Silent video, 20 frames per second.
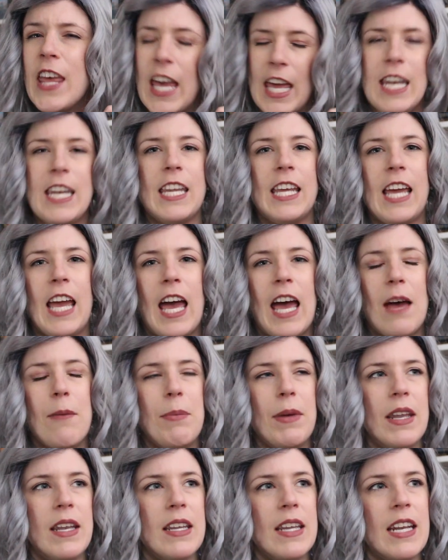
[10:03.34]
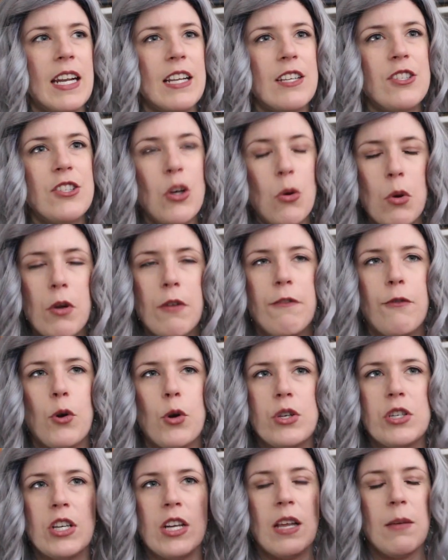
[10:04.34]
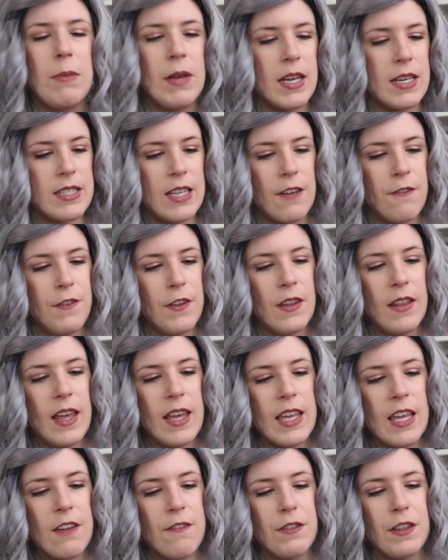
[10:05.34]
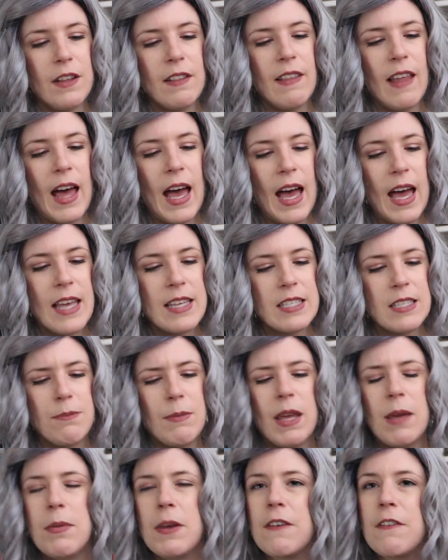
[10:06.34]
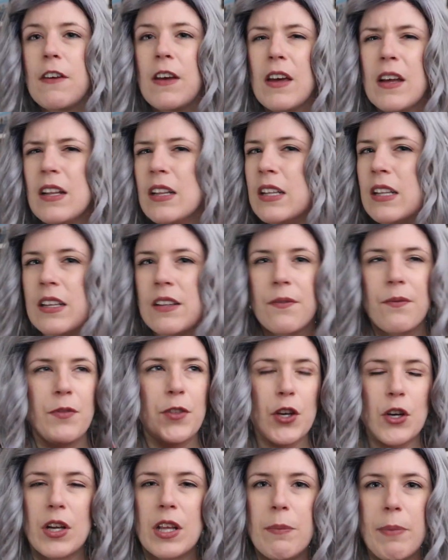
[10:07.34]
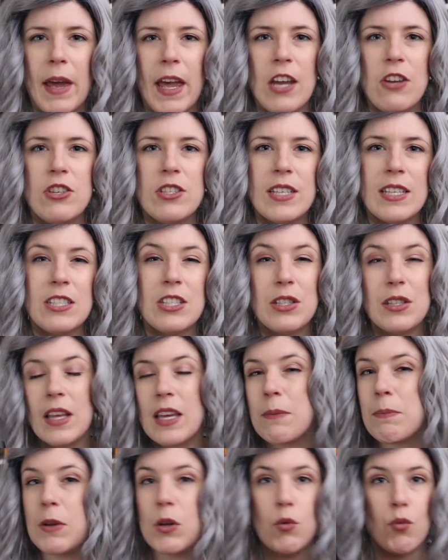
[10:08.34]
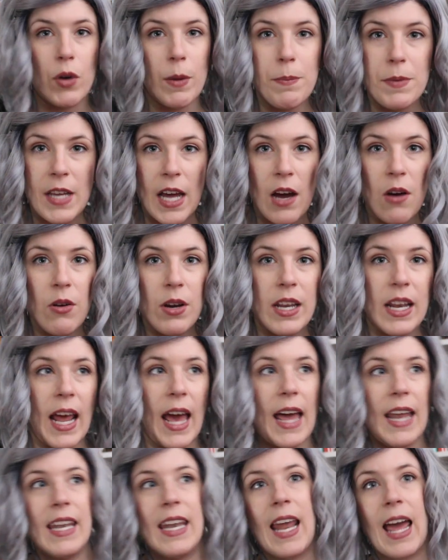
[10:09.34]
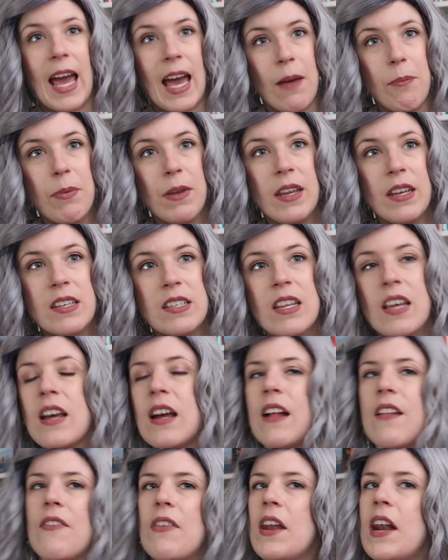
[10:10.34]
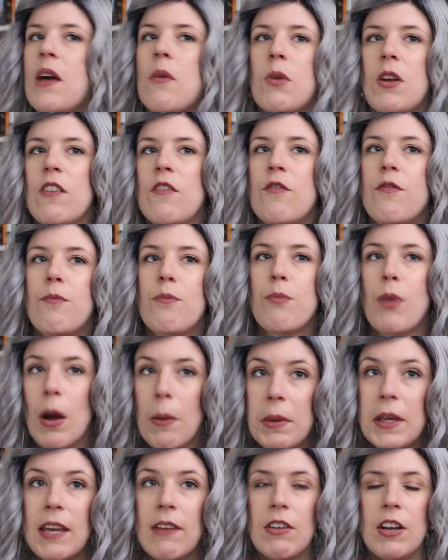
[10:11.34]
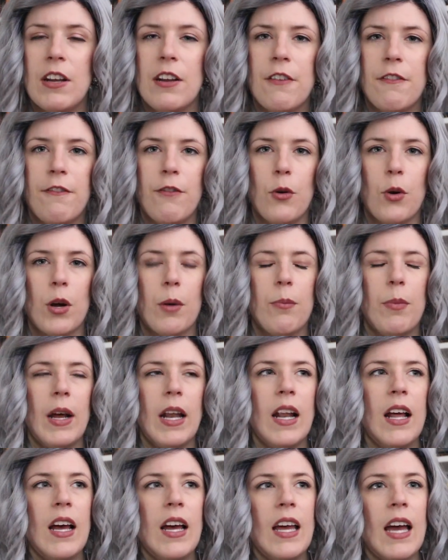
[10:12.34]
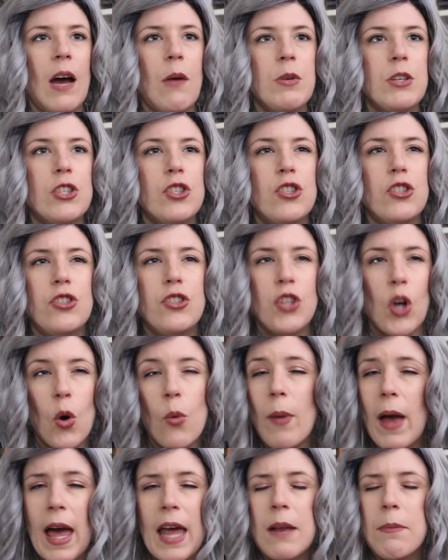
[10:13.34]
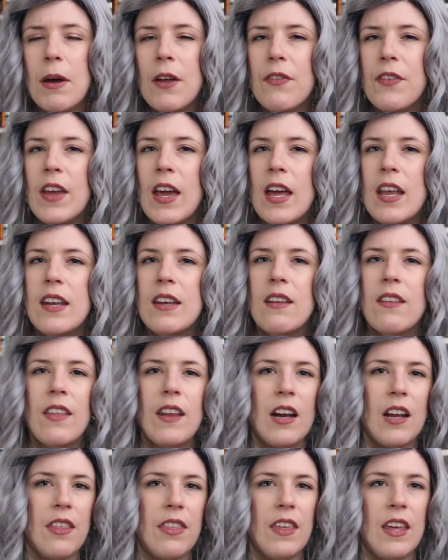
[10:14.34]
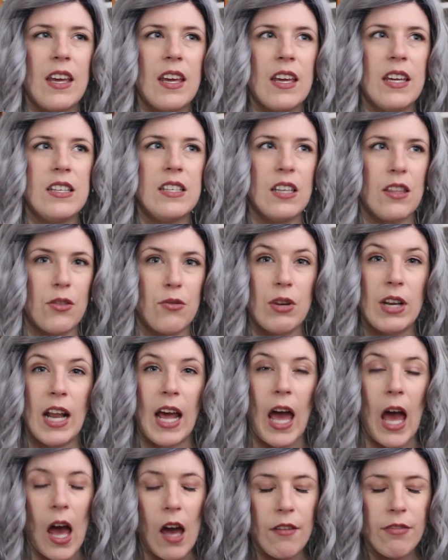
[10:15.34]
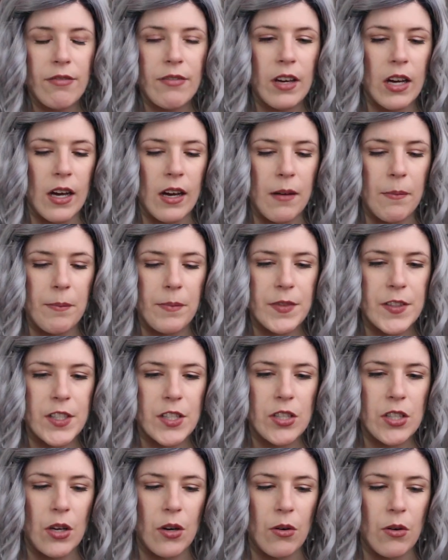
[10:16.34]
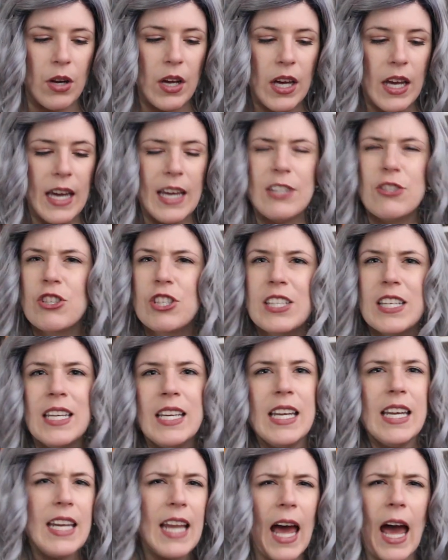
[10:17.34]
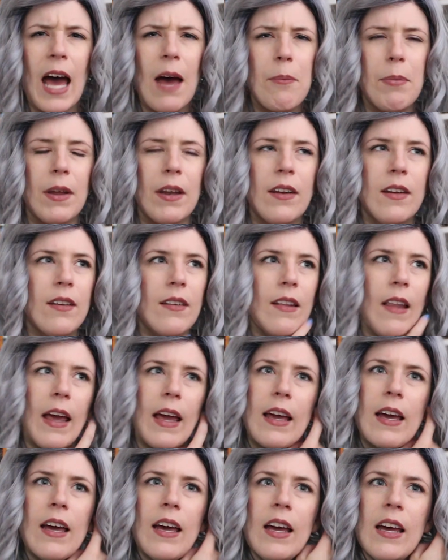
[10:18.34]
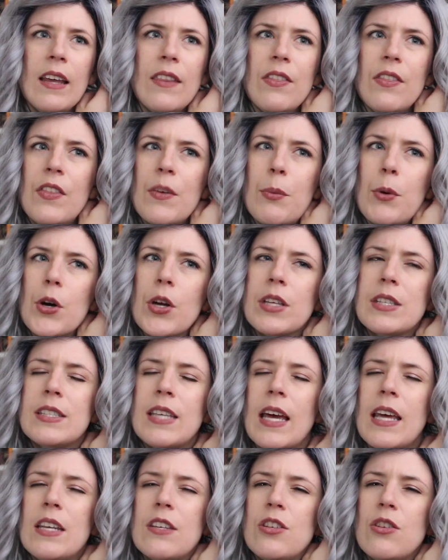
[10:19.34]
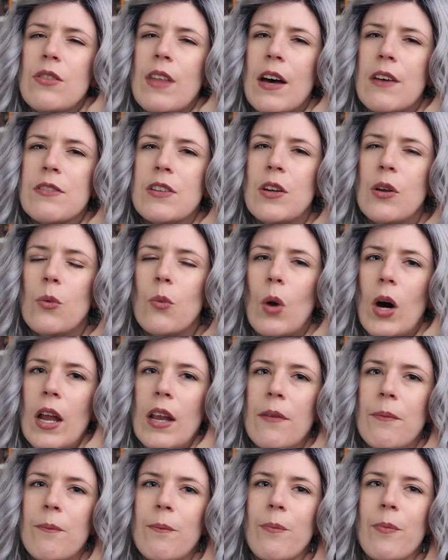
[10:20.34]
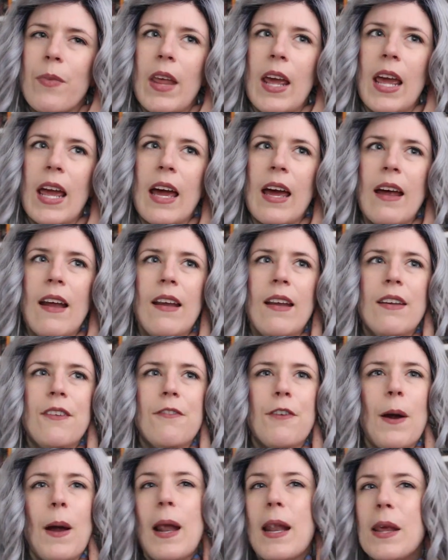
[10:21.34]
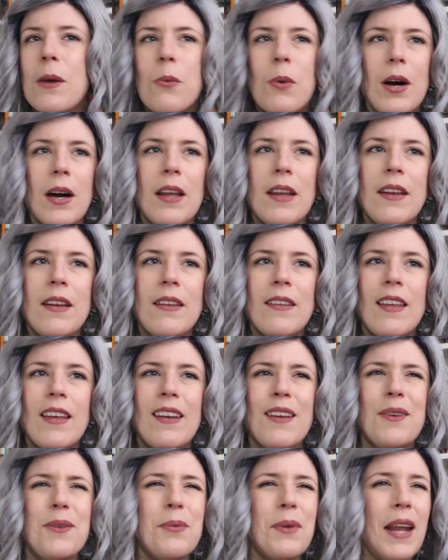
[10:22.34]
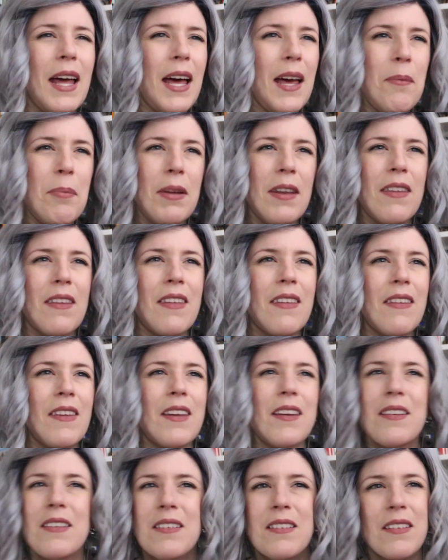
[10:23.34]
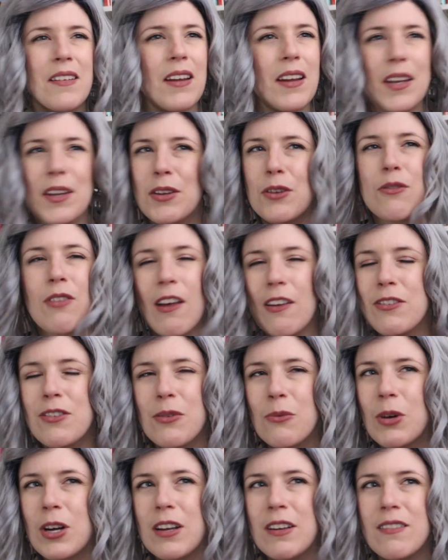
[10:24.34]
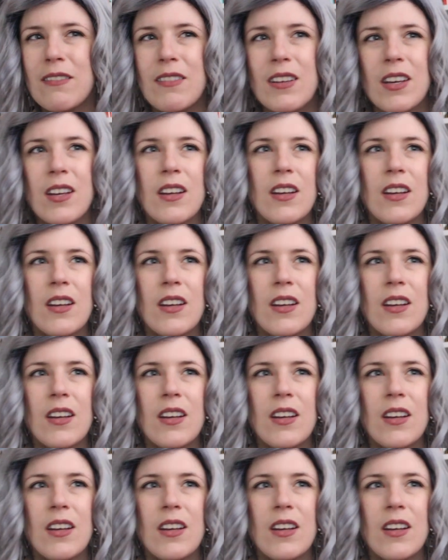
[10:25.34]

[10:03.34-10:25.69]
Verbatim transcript: the ending happened and it's so unfortunate because i feel like if the last maybe 30 pages had just like been ripped out and hadn't happened then I would have probably given it a four, but I was so mad about the end that I think it's a three and a half. Um, so it just didn't need to happen. Like, the book is set in 2001, and for anyone that knows what happened at 2001,